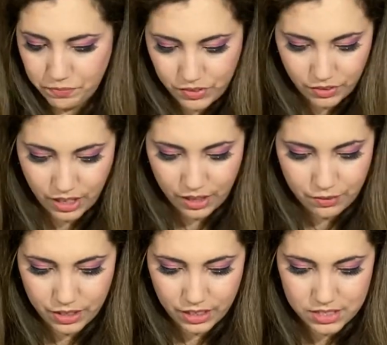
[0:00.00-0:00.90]
Okay,
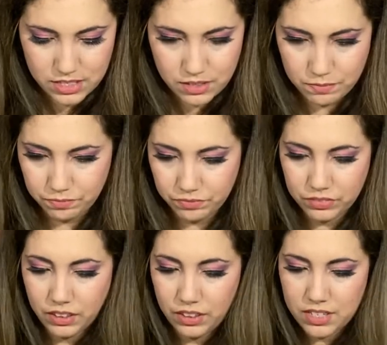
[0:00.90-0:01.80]
what else?
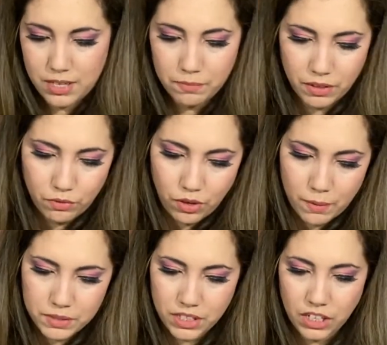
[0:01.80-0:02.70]
There's something
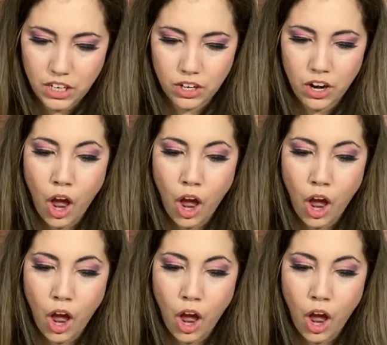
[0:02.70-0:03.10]
wrapped in here.